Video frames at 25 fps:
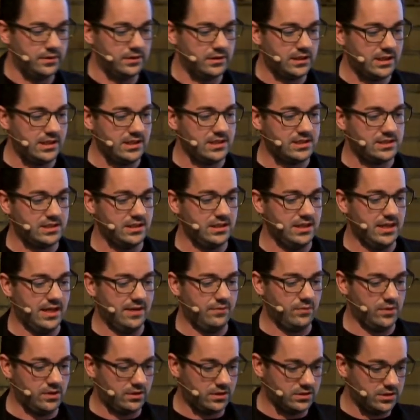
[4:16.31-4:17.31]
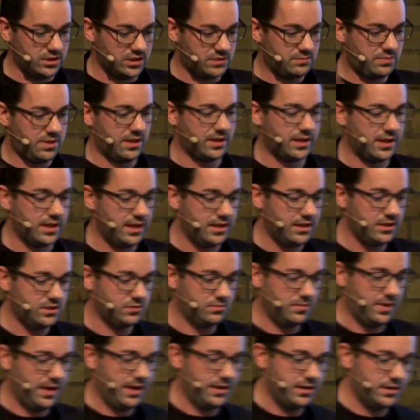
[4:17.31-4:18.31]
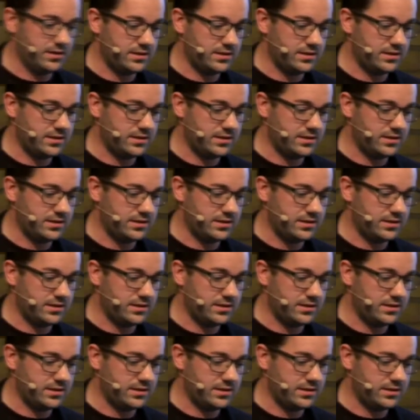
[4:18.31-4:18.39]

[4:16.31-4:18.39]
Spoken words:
KeyCDN where you can just plug in any domain